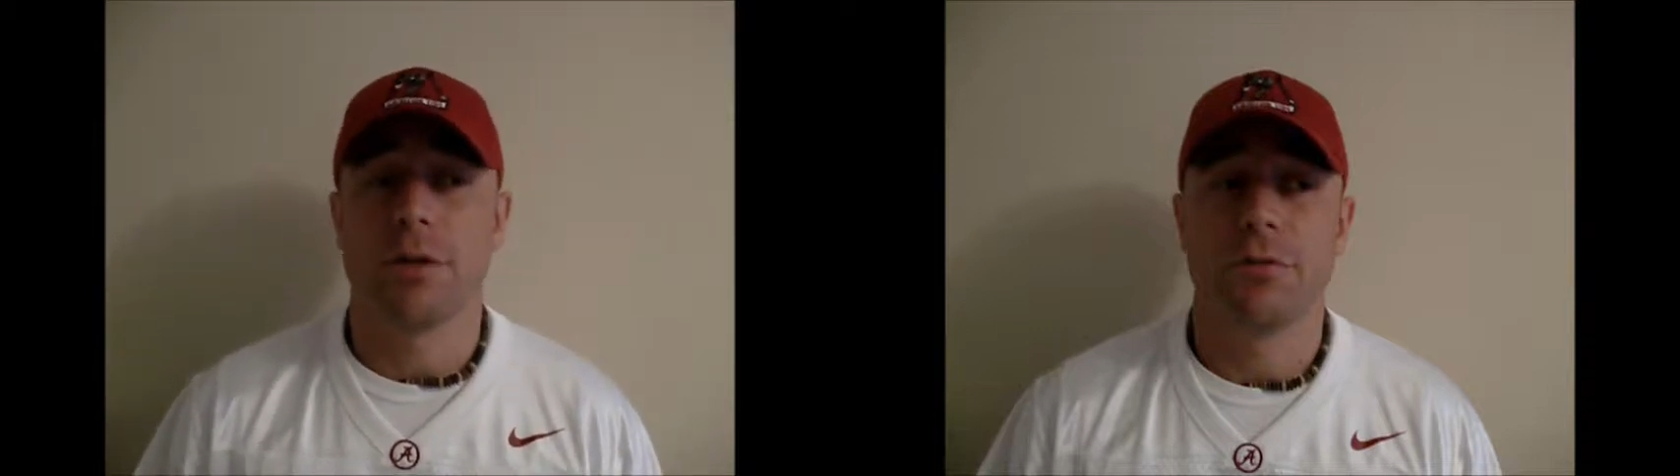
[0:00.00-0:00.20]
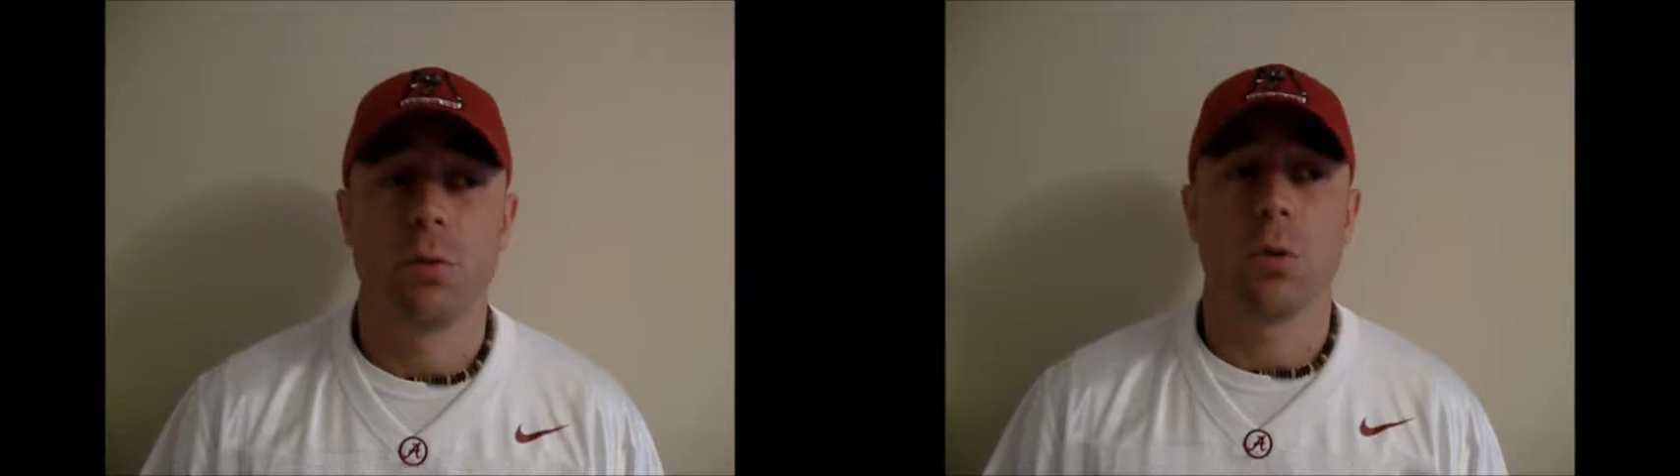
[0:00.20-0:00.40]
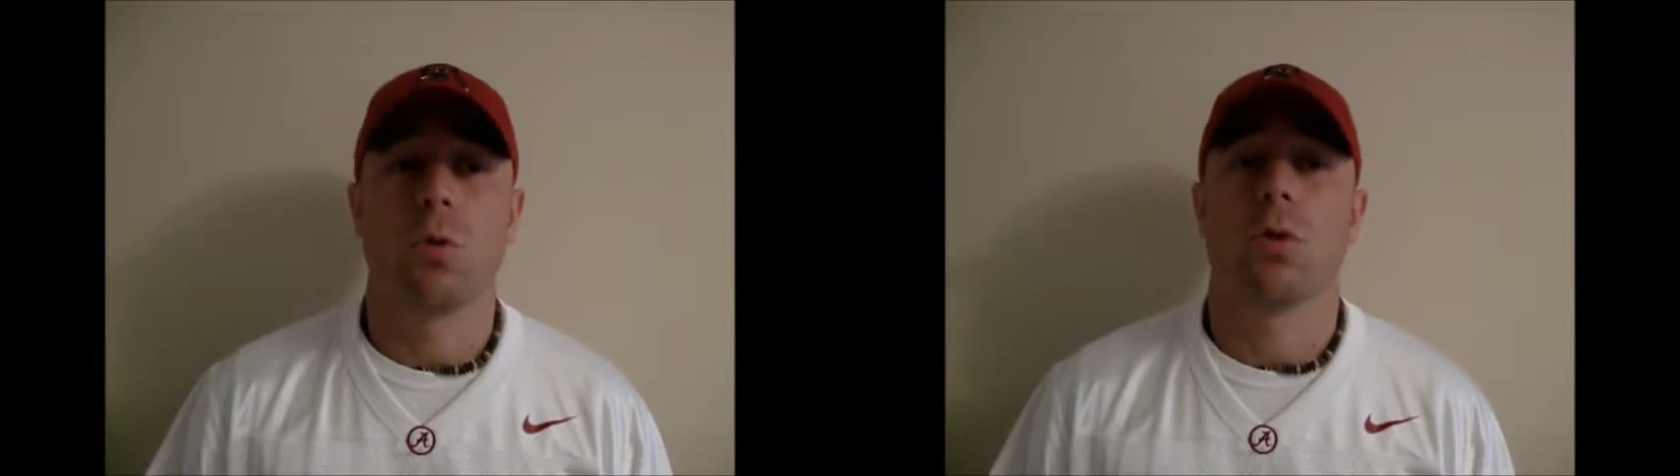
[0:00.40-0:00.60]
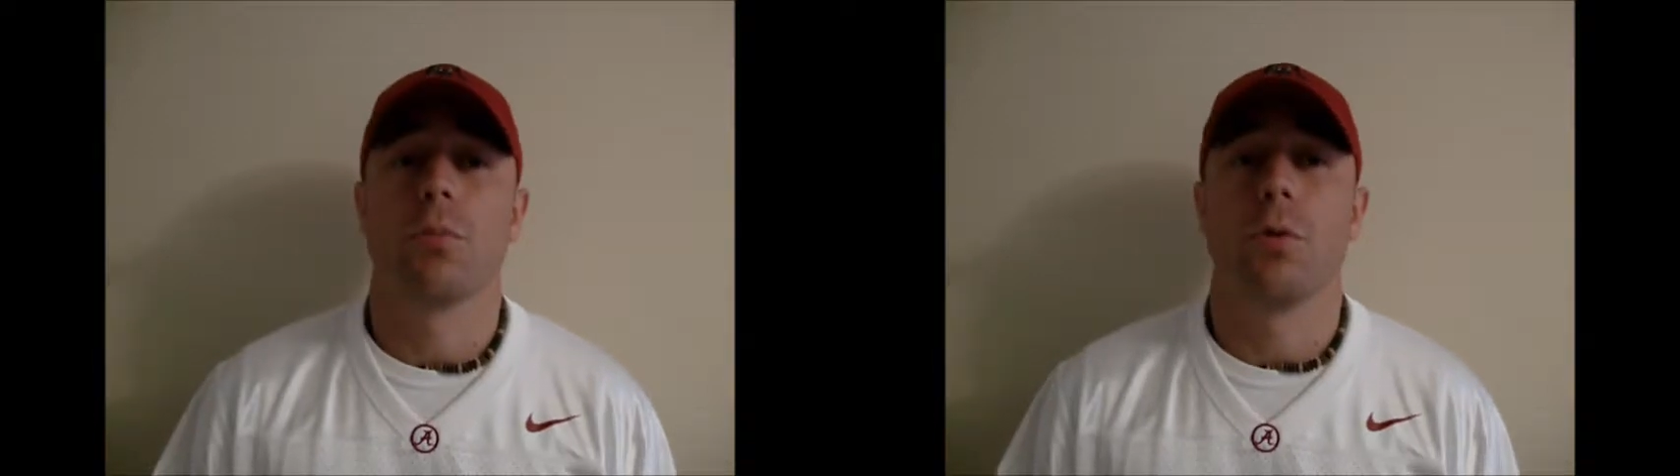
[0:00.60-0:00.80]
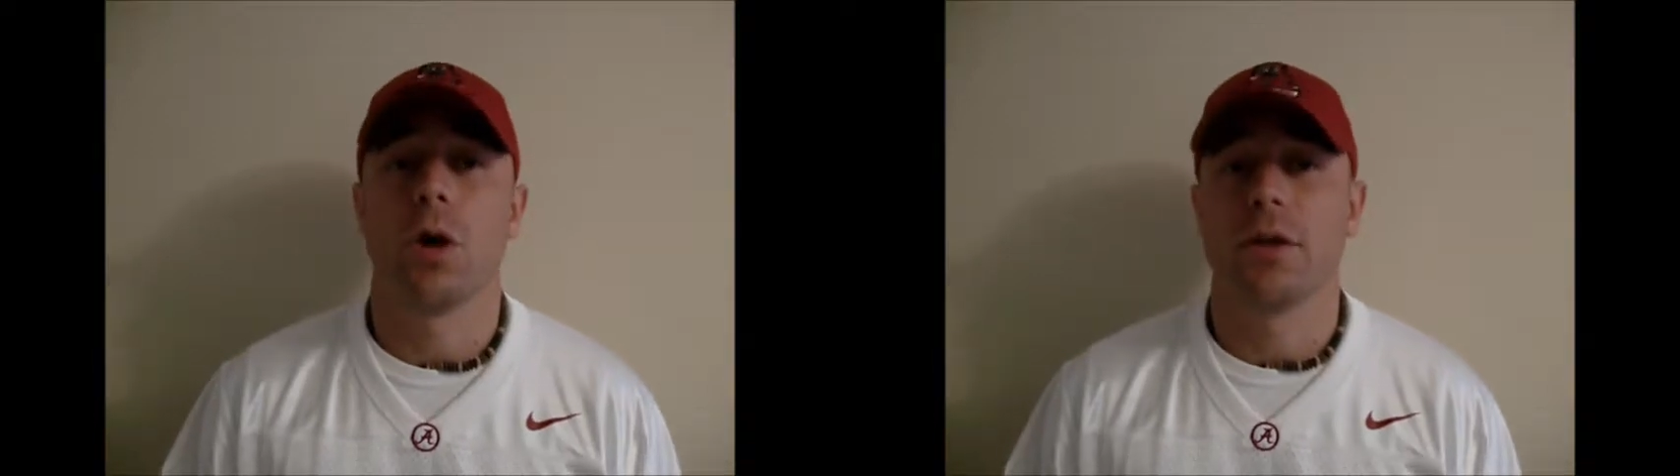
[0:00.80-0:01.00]
four-quarter
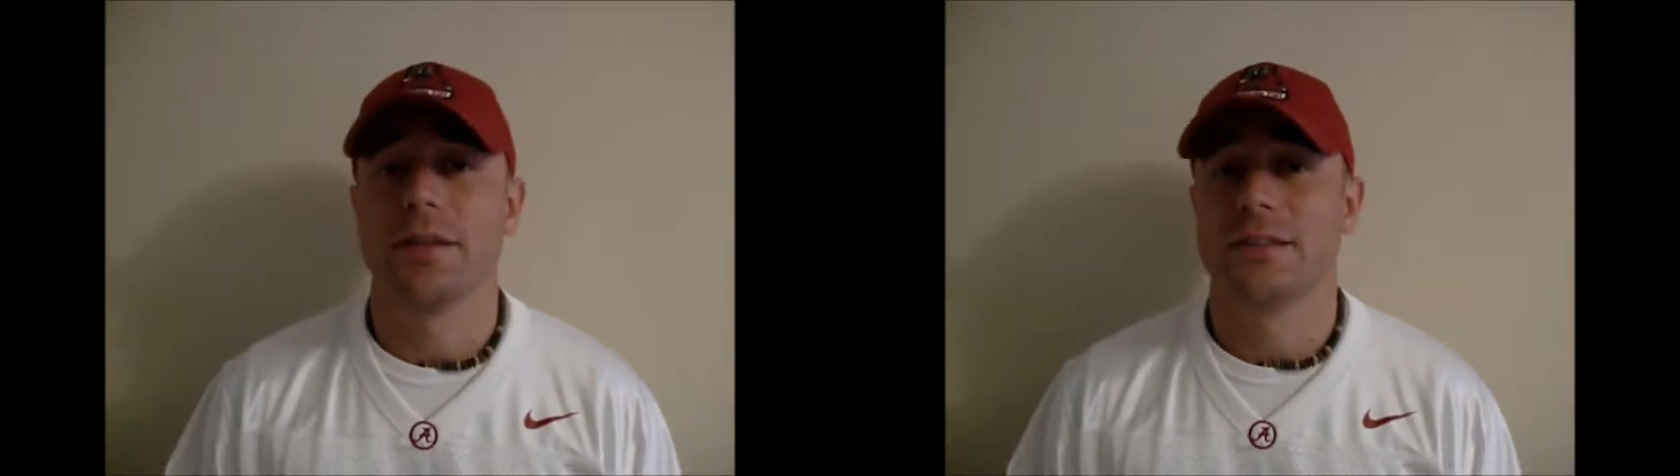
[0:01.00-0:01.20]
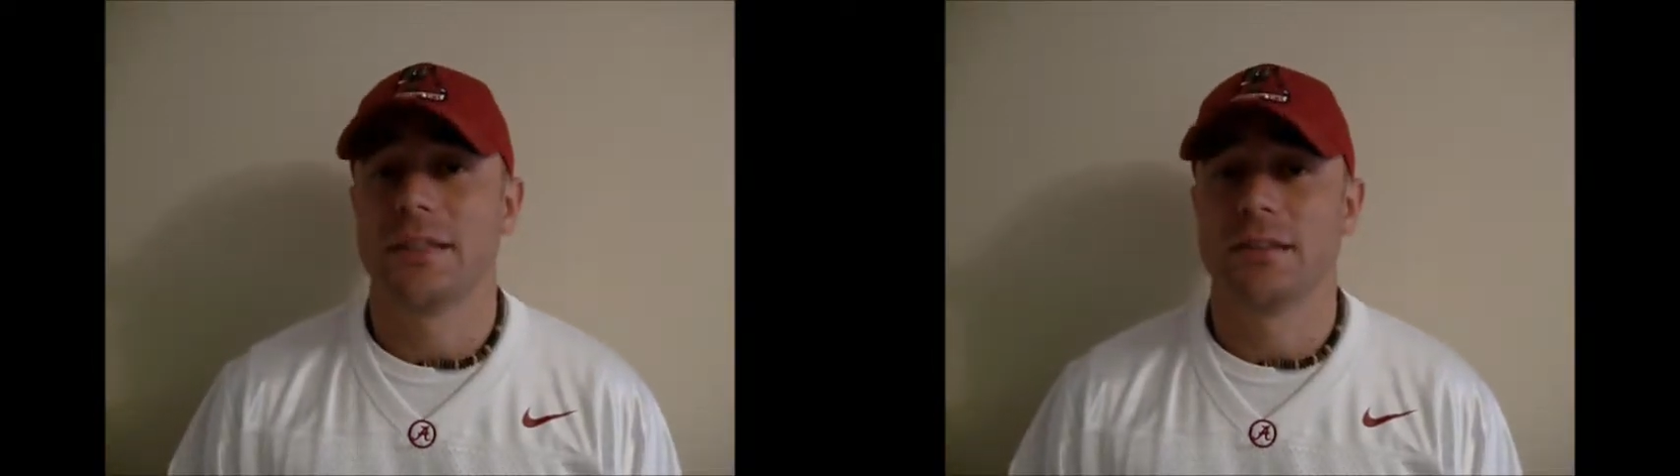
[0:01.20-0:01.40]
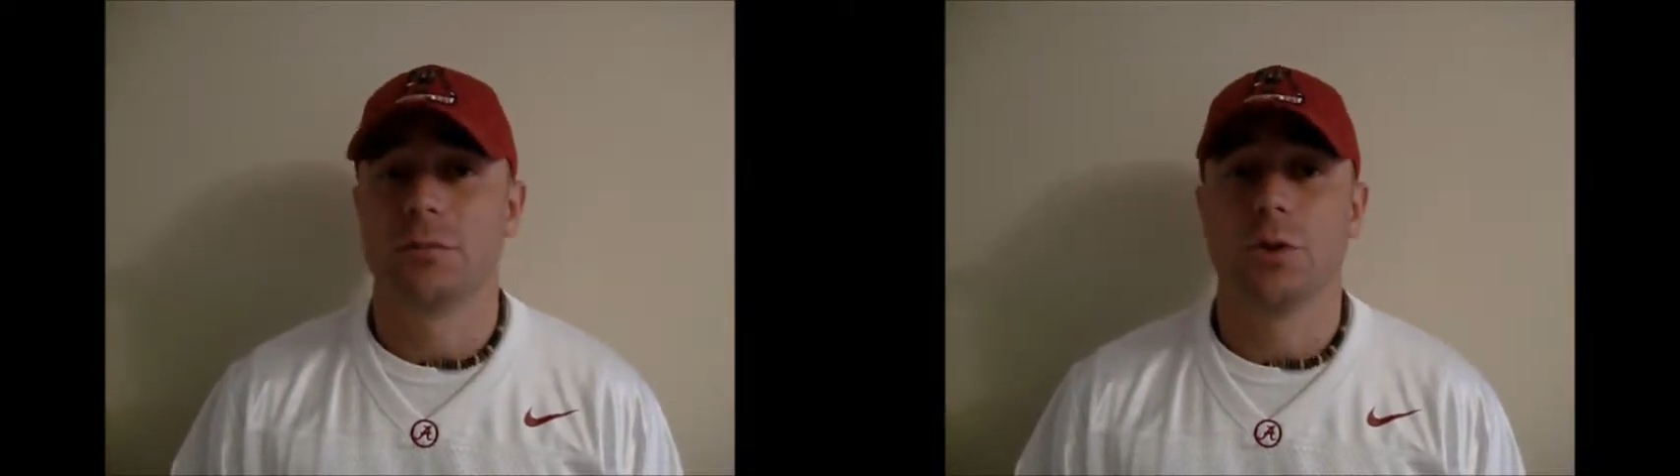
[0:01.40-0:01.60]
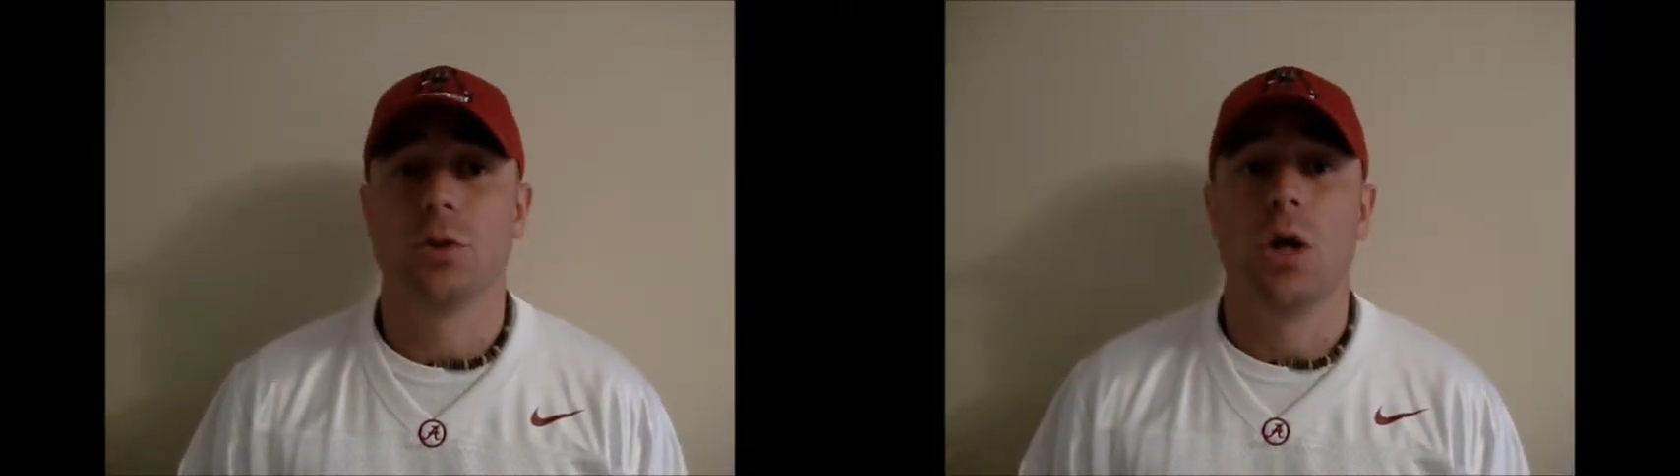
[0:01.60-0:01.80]
ball against SMU